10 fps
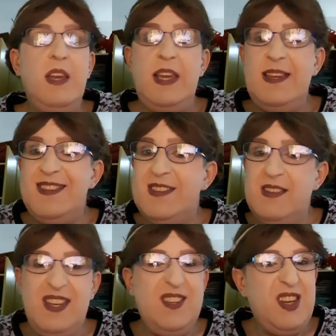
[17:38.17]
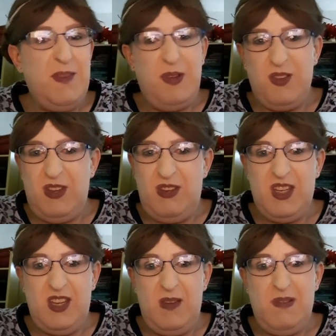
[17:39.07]
these are going to be on
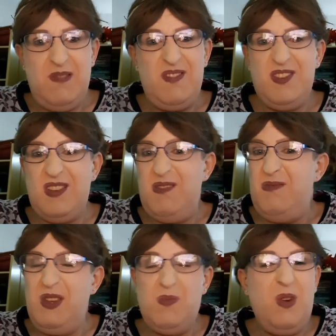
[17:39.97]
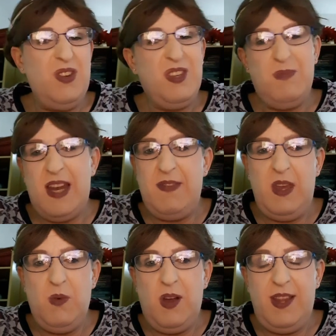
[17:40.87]
YouTube, so you watch them whenever
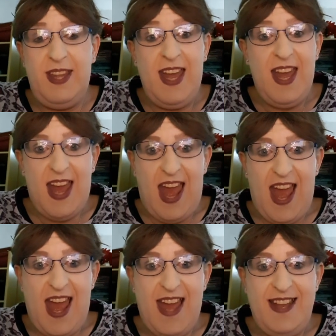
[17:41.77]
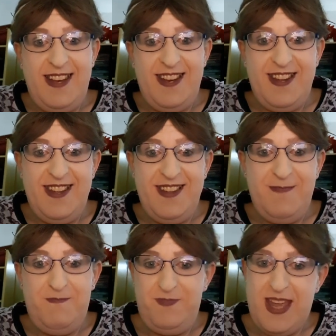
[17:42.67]
you want. And
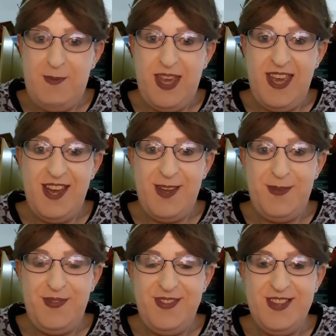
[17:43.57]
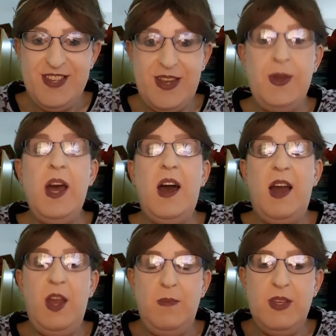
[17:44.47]
there we go. So
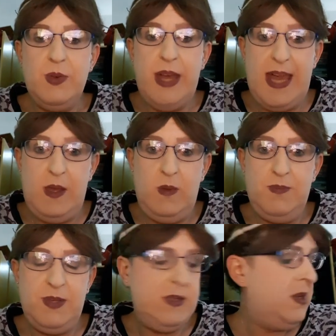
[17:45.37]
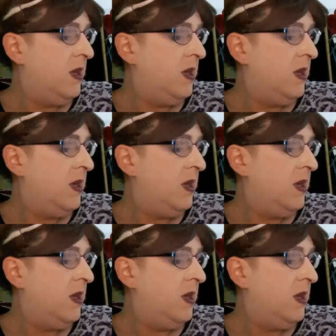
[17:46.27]
I hope this all helps.